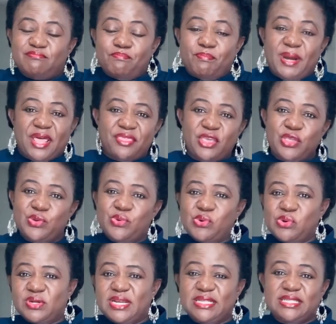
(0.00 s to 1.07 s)
bother you
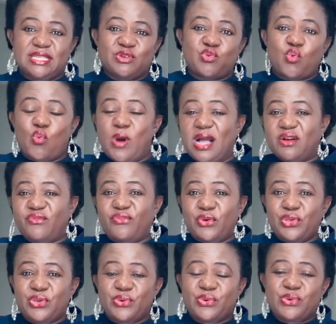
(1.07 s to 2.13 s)
or doesn't work for
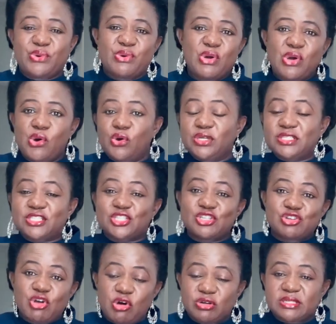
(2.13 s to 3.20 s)
you or it's
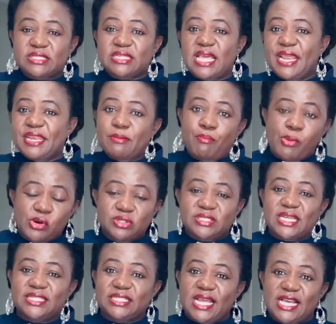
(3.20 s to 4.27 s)
not an
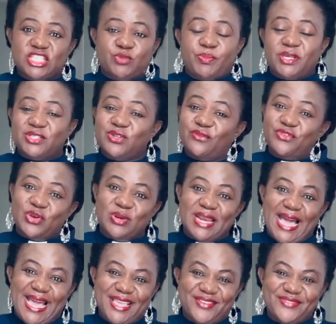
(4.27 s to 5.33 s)
important aspect of your
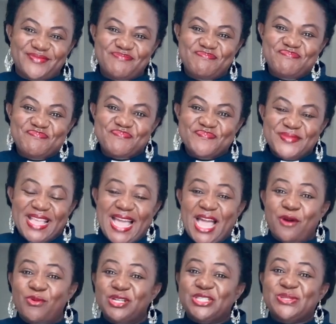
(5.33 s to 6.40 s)
life. I
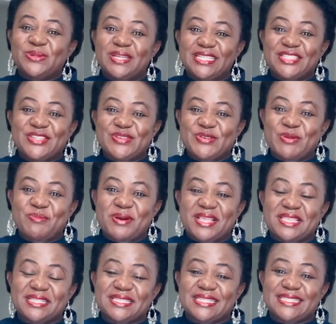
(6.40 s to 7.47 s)
want to let you know,
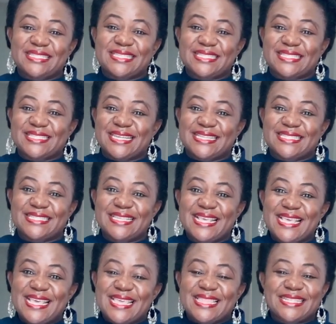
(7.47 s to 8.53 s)
brothers and sisters,
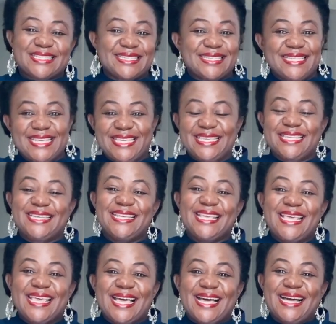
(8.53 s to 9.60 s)
that indeed
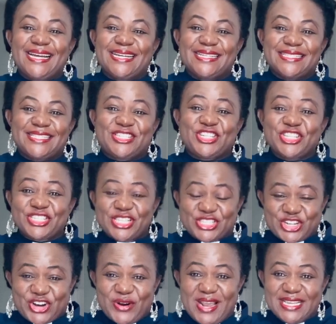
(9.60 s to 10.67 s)
uh, Jesus
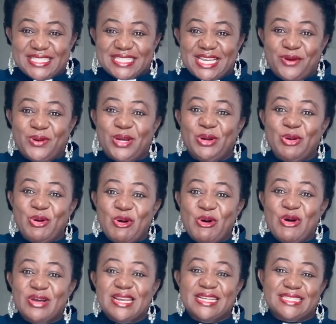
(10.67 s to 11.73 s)
Christ, our
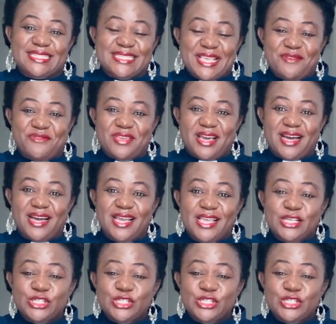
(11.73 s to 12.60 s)
Lord and Savior,